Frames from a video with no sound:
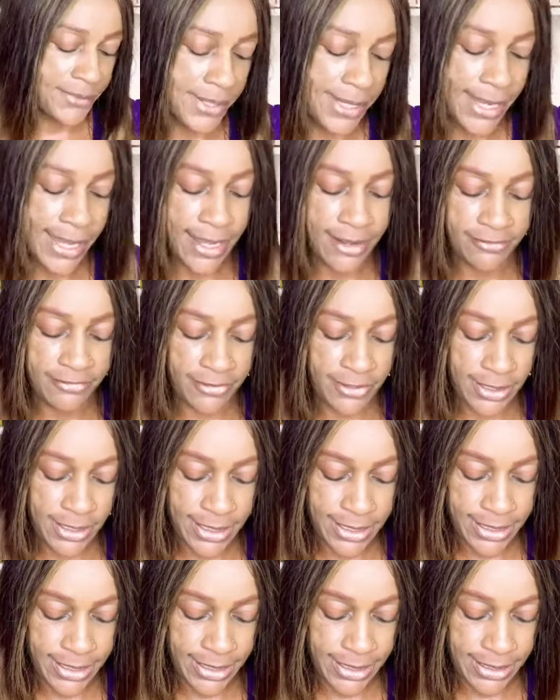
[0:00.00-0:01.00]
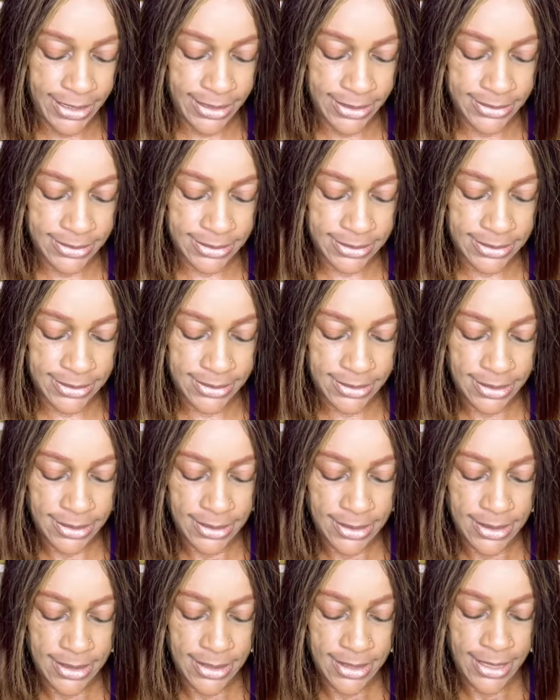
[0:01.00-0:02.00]
we have here is
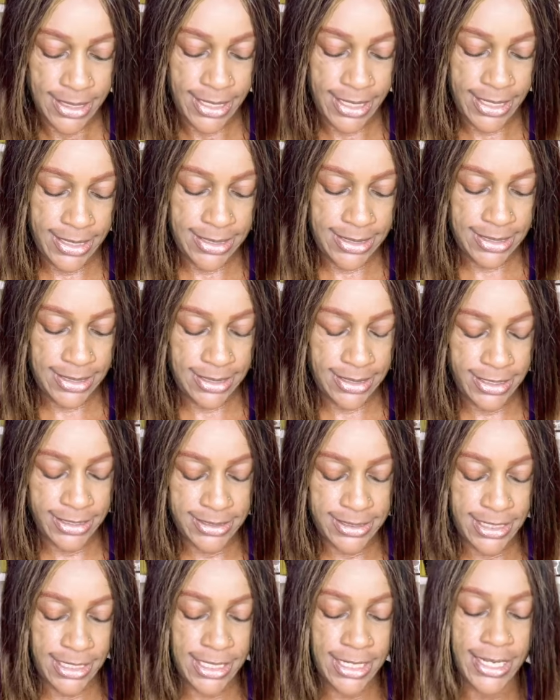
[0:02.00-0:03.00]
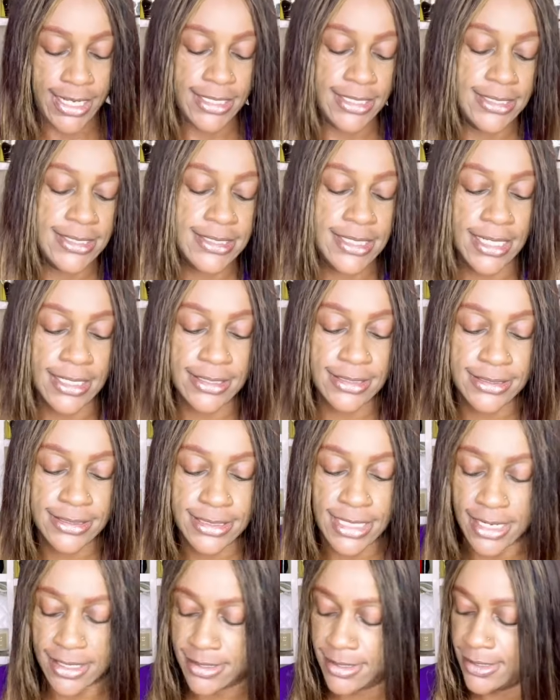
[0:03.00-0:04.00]
Honey. Let's take
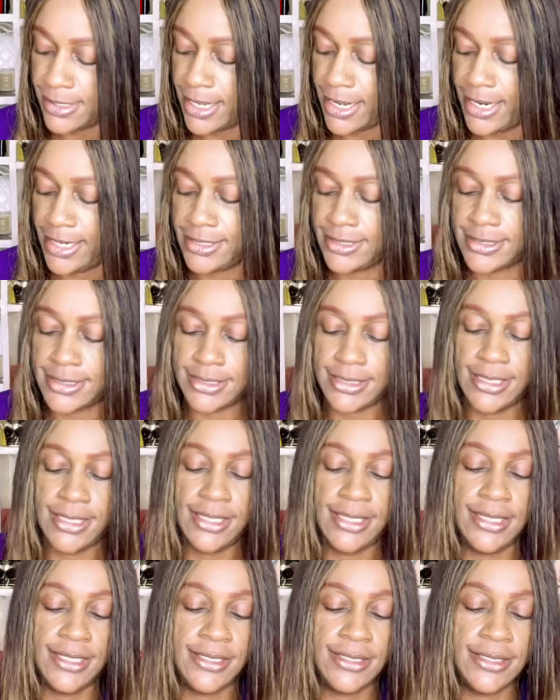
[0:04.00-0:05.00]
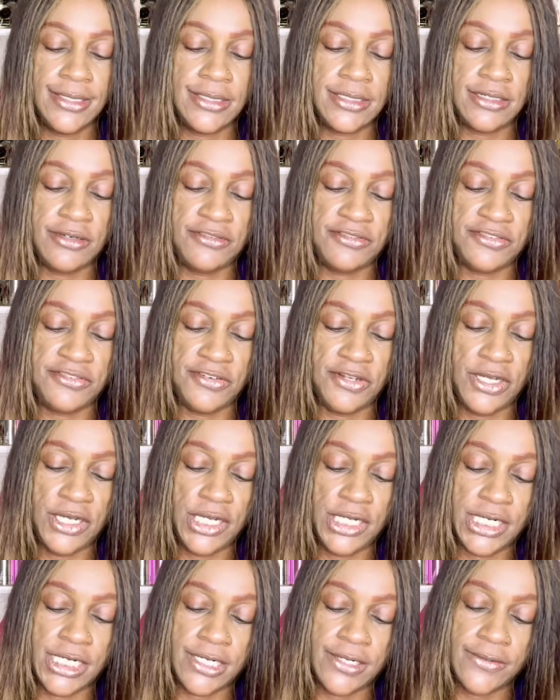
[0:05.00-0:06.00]
Honeysuckle and
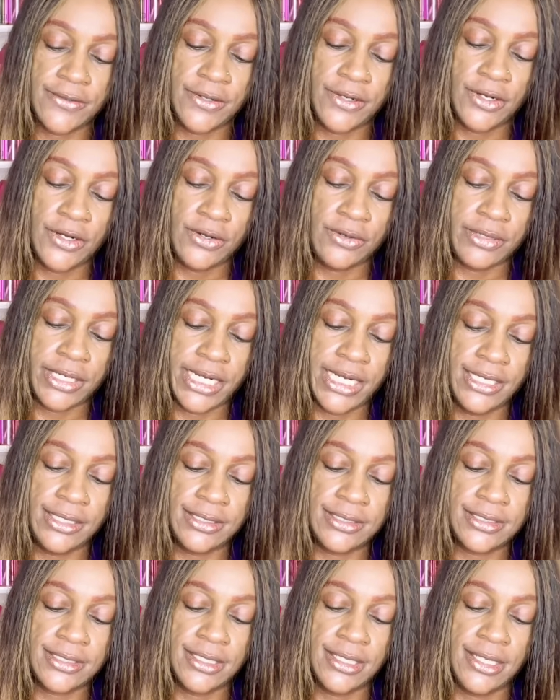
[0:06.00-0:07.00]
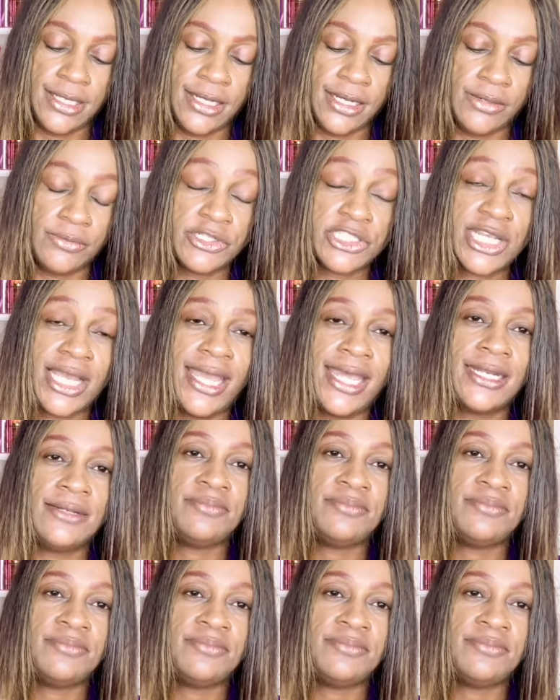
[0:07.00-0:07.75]
Divana, right? I wish I had a